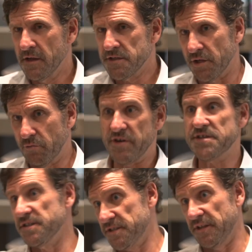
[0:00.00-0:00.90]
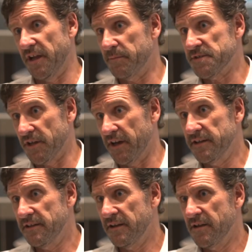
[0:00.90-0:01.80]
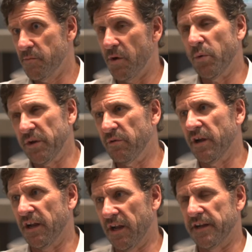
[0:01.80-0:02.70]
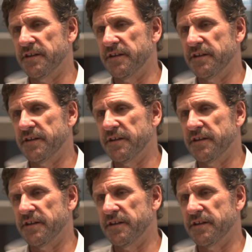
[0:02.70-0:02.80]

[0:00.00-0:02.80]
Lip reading: So the risk is to the upside, but we'd really like